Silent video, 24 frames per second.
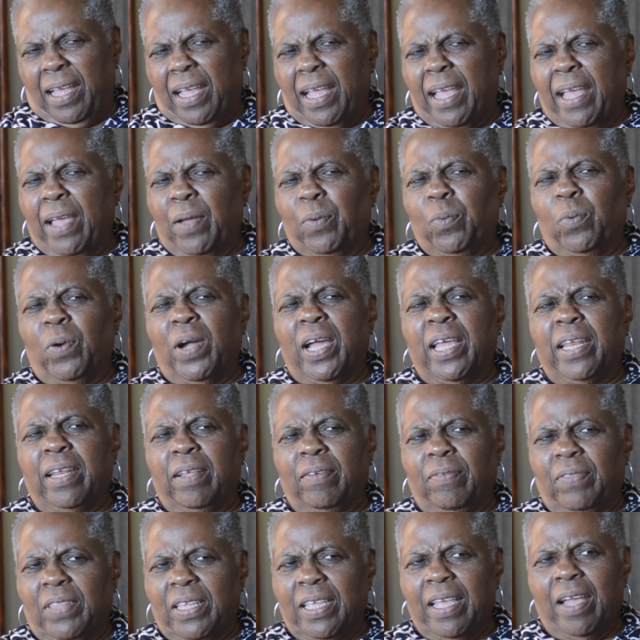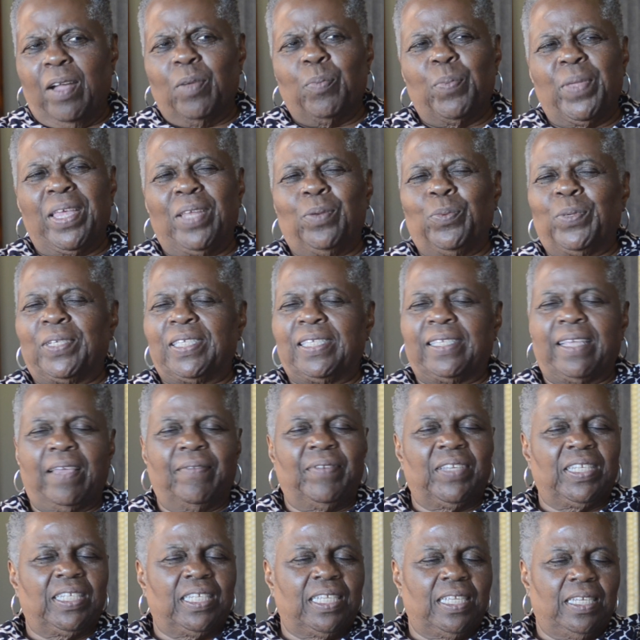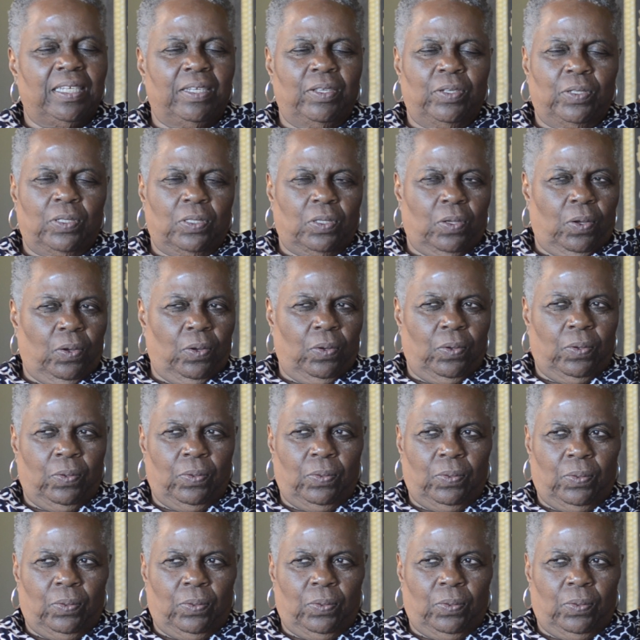And one of the young men was 17 years old.